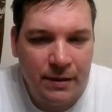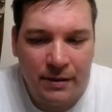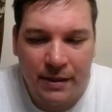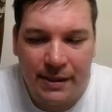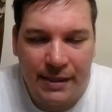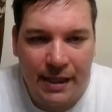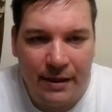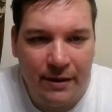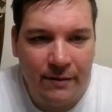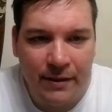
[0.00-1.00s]
Let's say you're
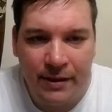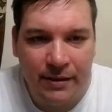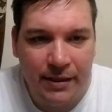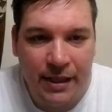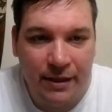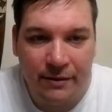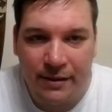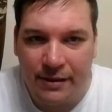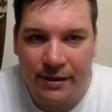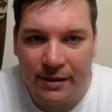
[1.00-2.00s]
doing,
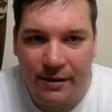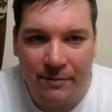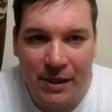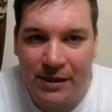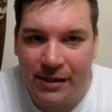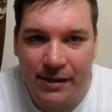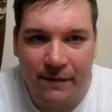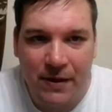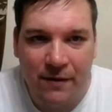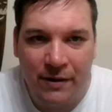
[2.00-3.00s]
there's just a bunch of stuff
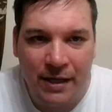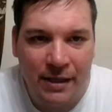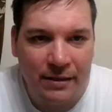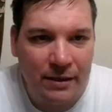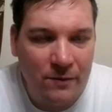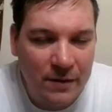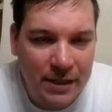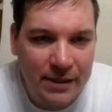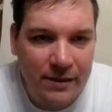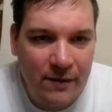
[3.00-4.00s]
going on. You're like, what
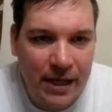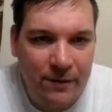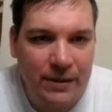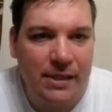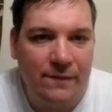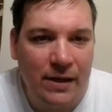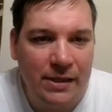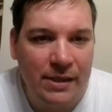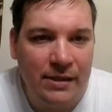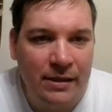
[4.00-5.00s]
is going on with this
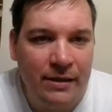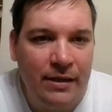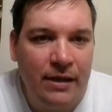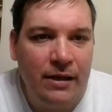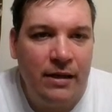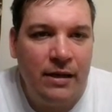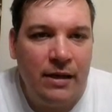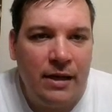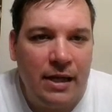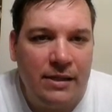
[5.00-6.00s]
function?
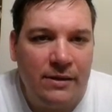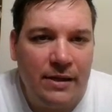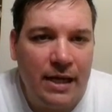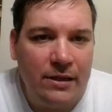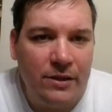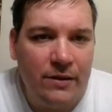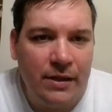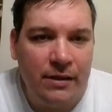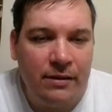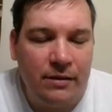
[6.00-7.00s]
It's so that you
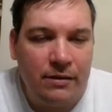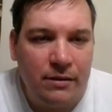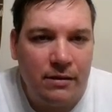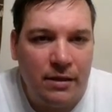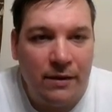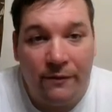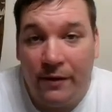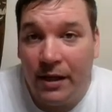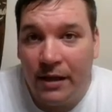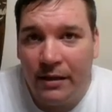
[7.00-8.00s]
can
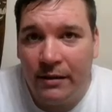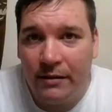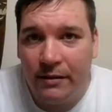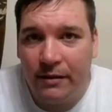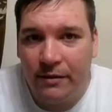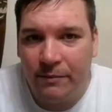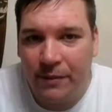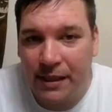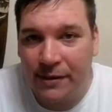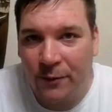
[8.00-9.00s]
infer,
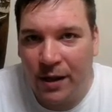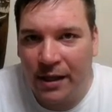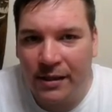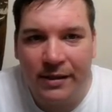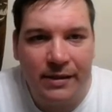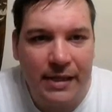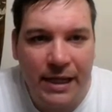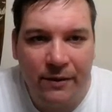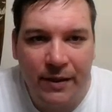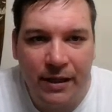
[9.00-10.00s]
because it works, that
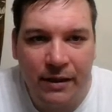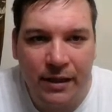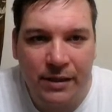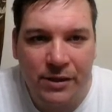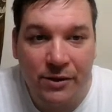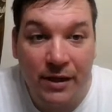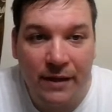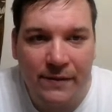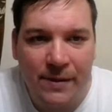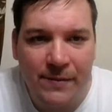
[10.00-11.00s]
you're returning a string
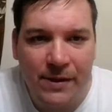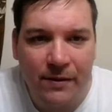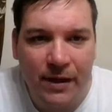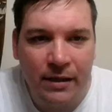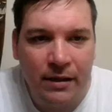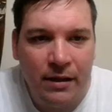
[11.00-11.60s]
of some sort,